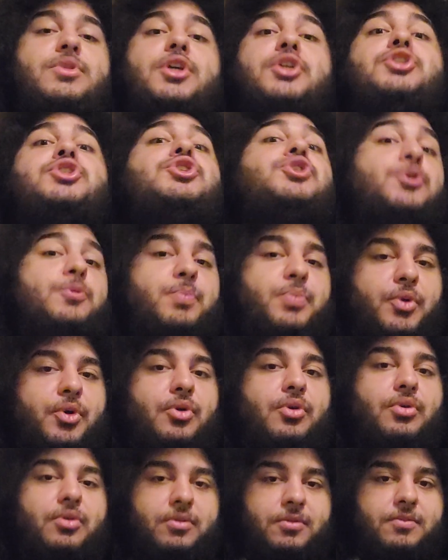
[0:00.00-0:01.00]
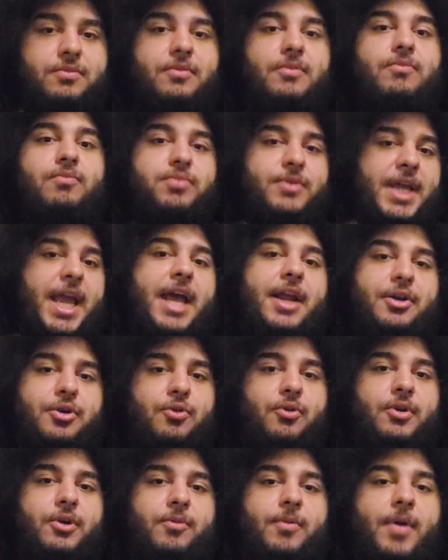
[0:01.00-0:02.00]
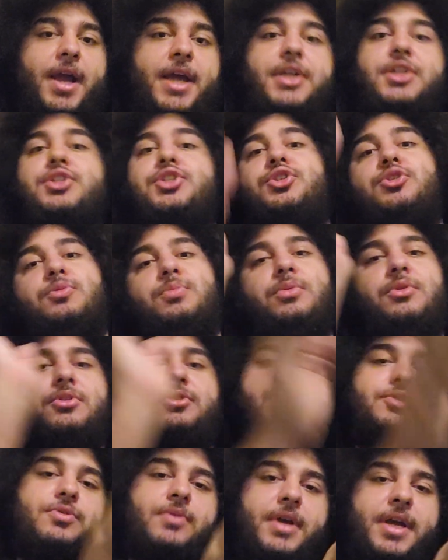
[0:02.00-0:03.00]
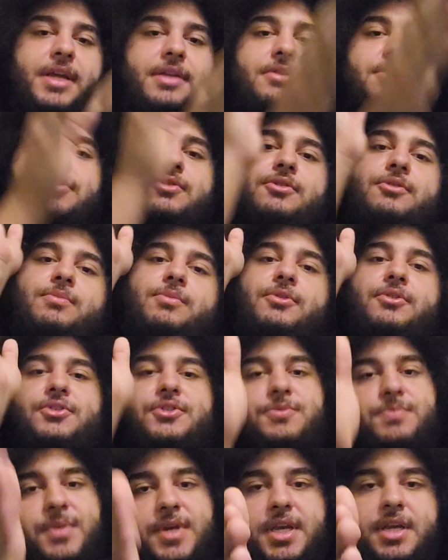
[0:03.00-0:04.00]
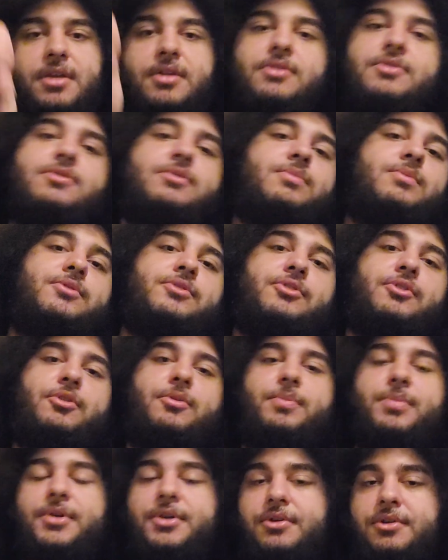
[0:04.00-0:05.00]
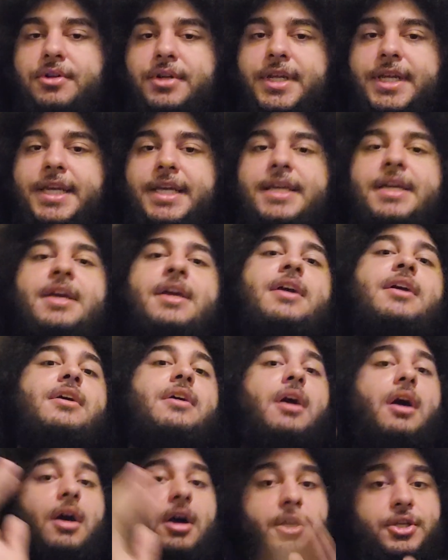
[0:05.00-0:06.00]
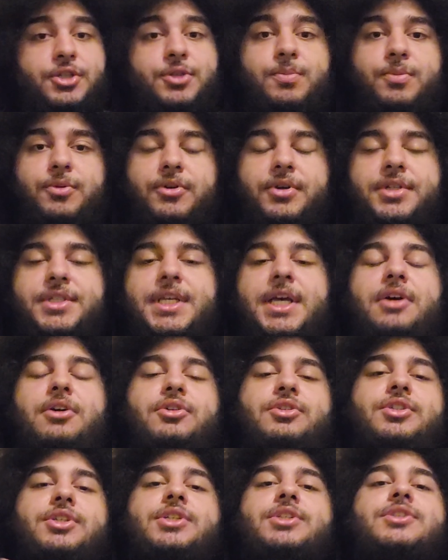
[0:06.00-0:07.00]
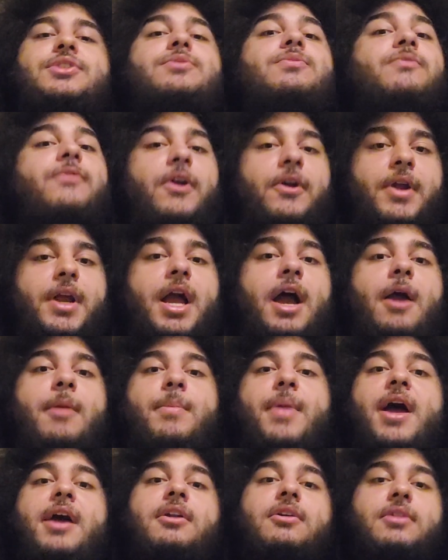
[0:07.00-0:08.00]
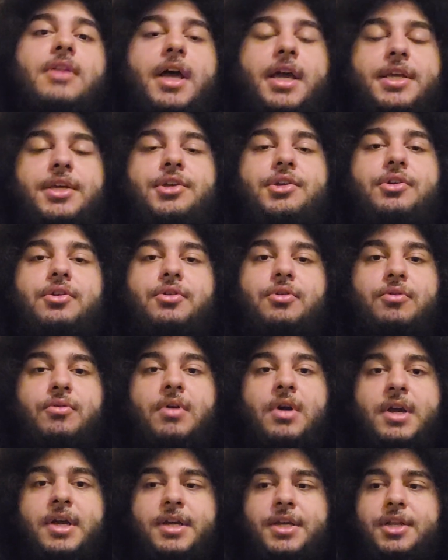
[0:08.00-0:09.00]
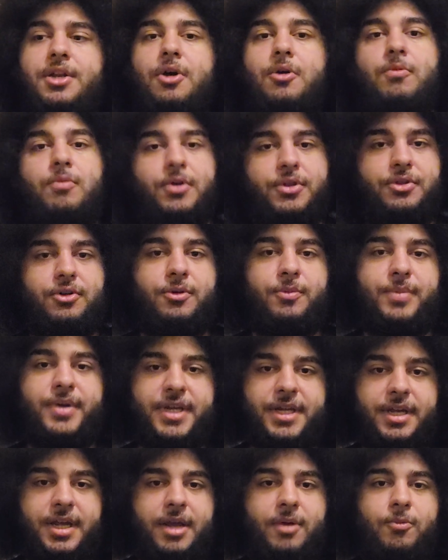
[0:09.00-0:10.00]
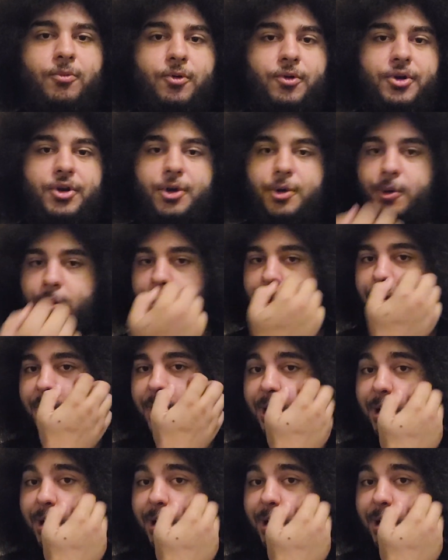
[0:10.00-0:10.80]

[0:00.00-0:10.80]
super category, right? Super strength, super speed, super durability, super intelligence, very high battle IQ. With her being a warrior,